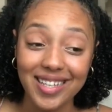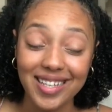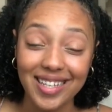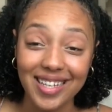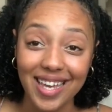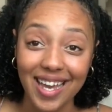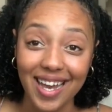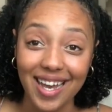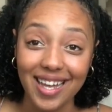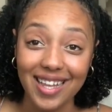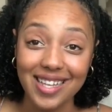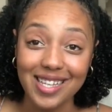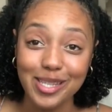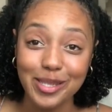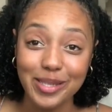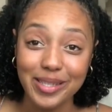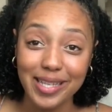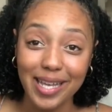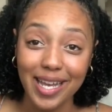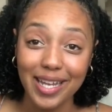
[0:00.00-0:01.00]
Yeah,
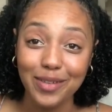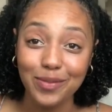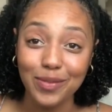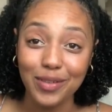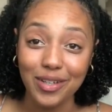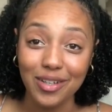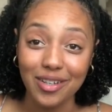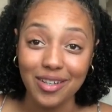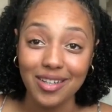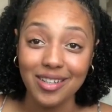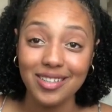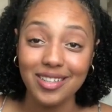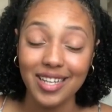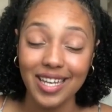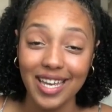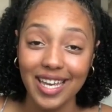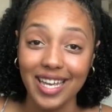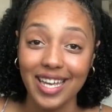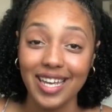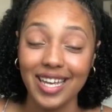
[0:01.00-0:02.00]
it's kind of
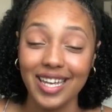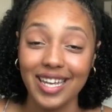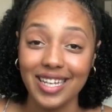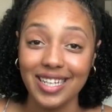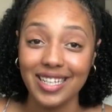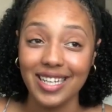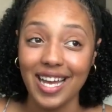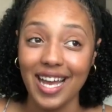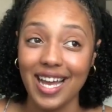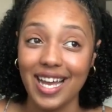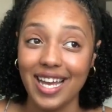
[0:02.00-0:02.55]
long, and